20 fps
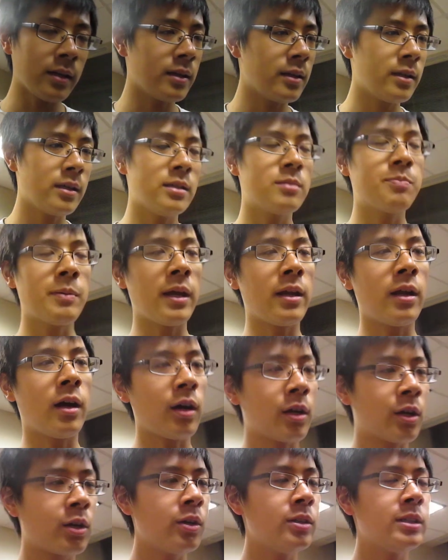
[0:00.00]
he spent a
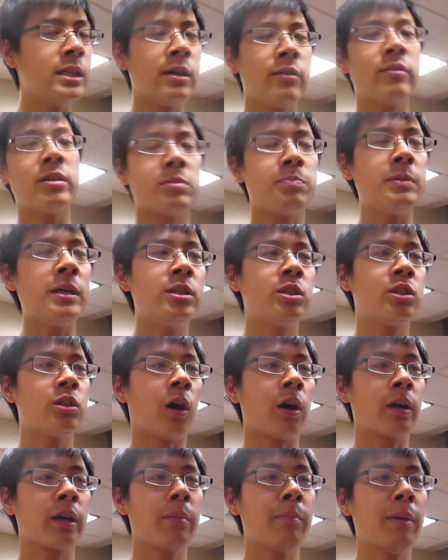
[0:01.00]
good deal of the speech
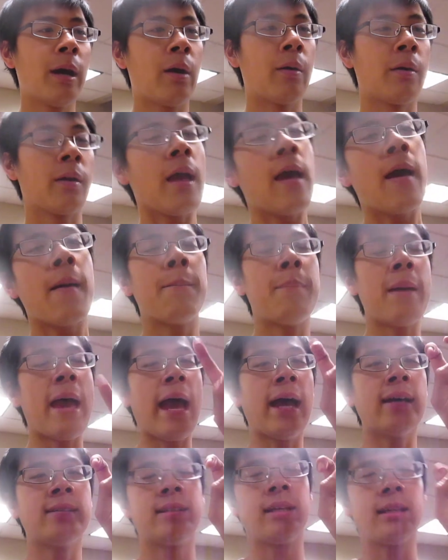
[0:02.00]
talking about
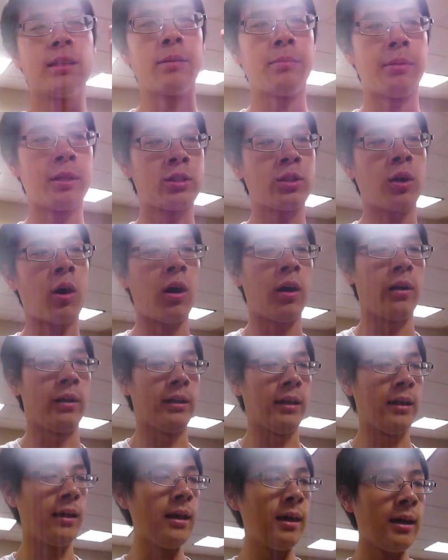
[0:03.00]
passing the
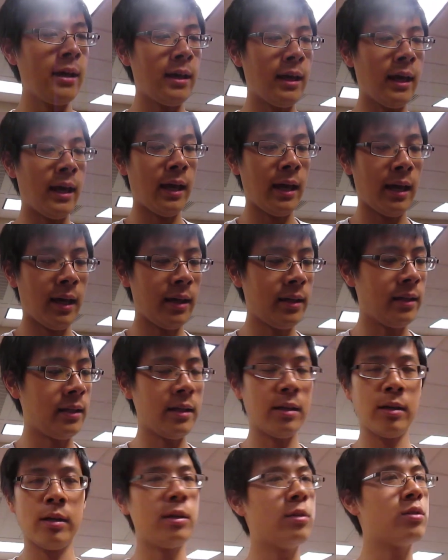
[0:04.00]
baton, and
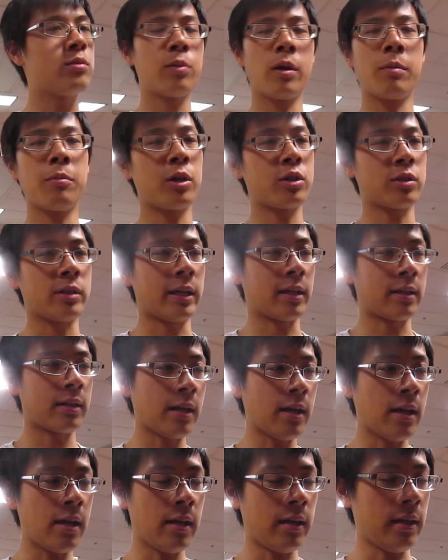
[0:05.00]
he, he was pretty much like,
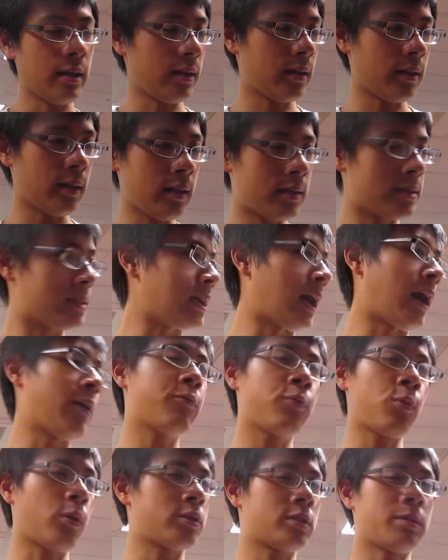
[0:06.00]
"It's time
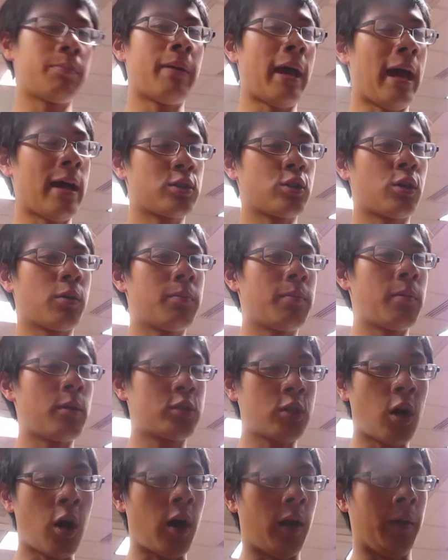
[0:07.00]
for us to pass our
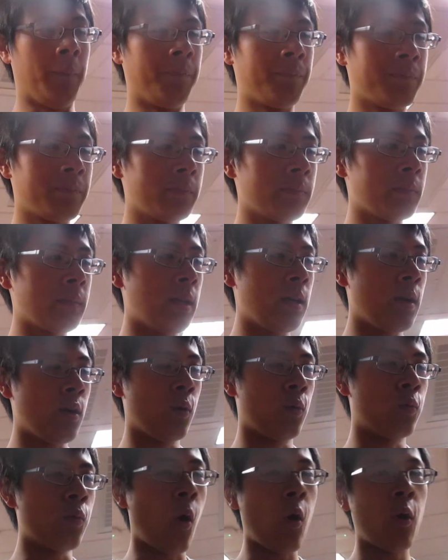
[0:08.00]
baton."
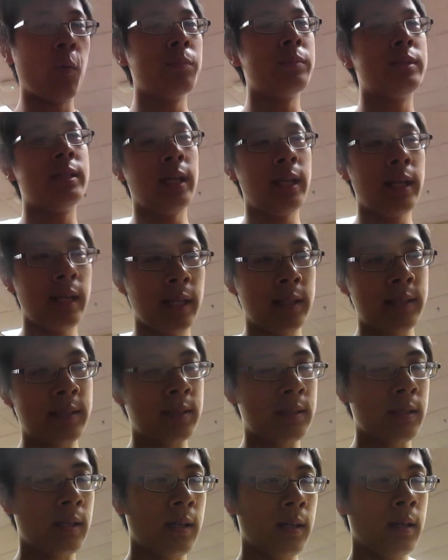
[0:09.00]
Rome did
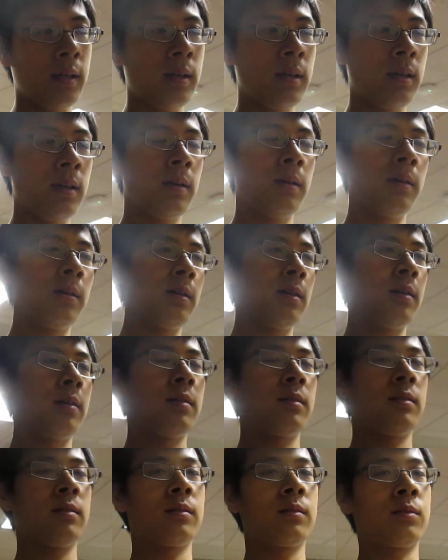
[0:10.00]
it,
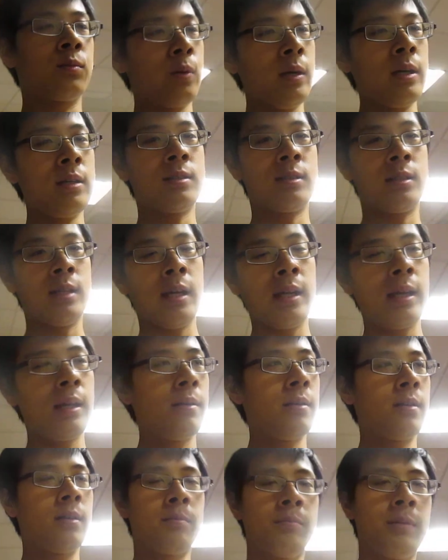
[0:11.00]
Greece did
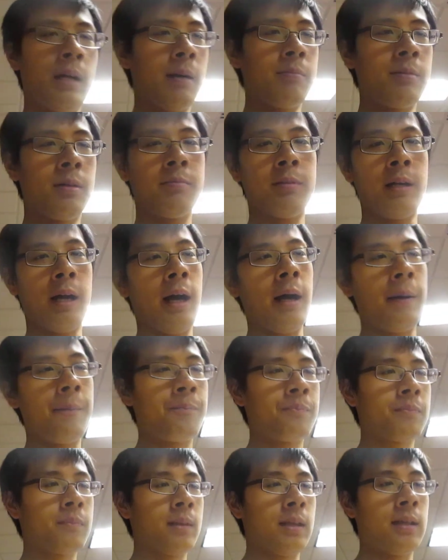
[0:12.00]
it, blah blah blah.
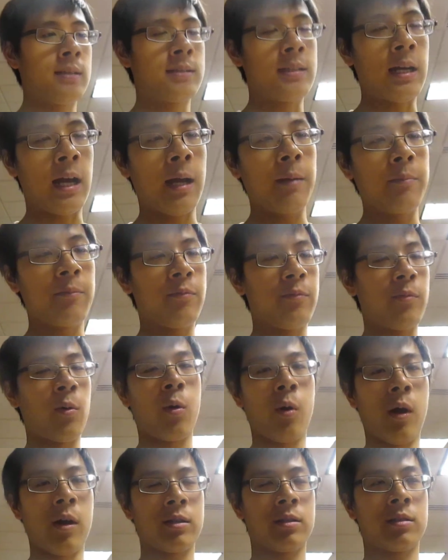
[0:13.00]
It's time
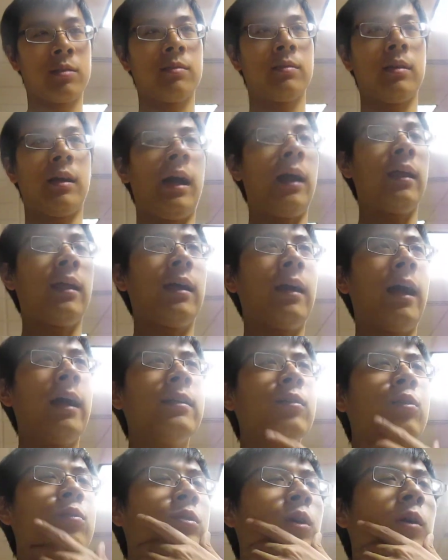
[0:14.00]
for us. I, I
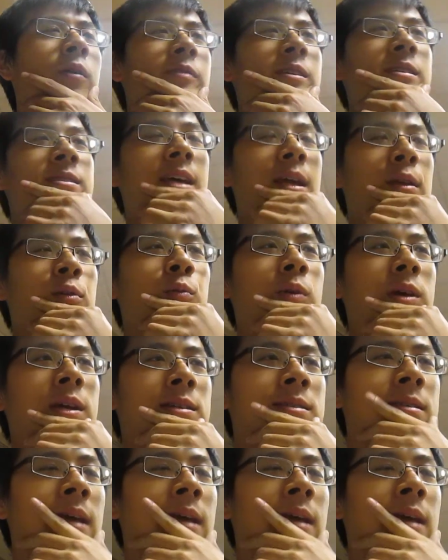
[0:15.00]
don't know if he said Greece